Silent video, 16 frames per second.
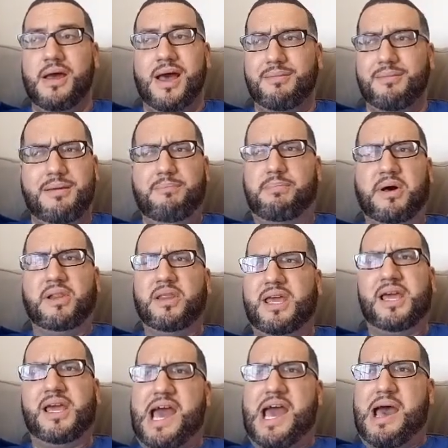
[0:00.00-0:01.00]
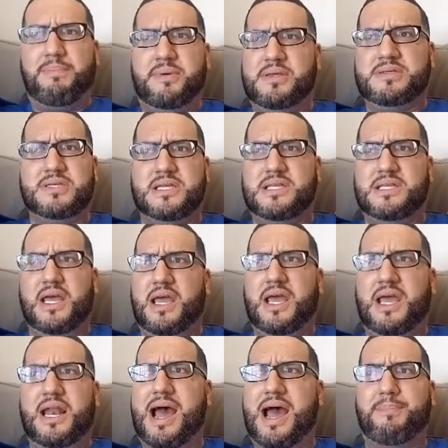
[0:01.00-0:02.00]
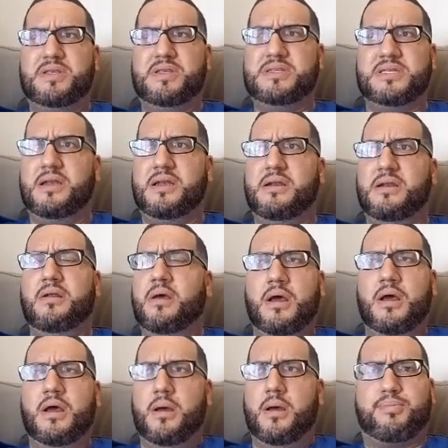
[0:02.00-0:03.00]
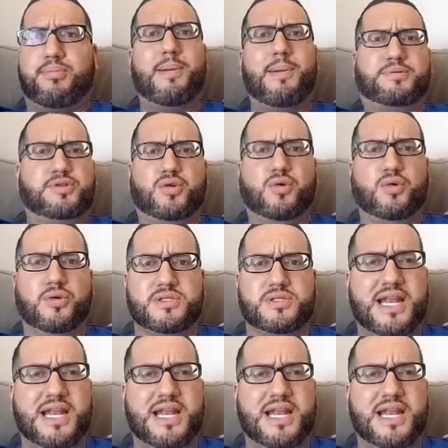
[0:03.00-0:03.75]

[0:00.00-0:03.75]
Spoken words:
I mean, bullying happens. It happens in prep schools.